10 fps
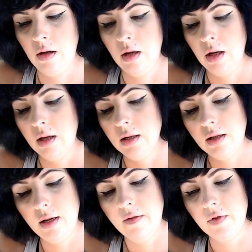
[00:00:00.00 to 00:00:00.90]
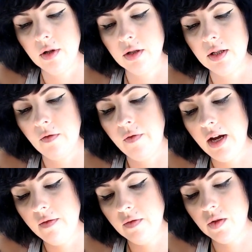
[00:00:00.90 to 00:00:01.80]
The Lovers, the
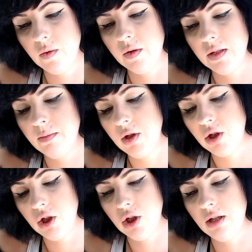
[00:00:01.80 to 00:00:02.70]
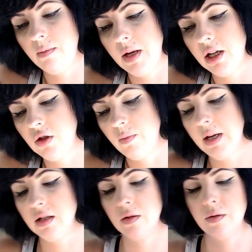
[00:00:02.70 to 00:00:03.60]
Five of Swords, the Magician, the Page of
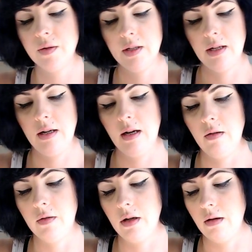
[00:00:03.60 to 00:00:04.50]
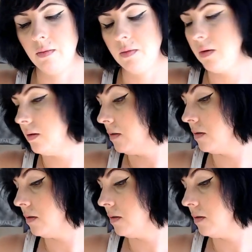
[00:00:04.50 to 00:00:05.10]
Pentacles, and the Knight of Cups.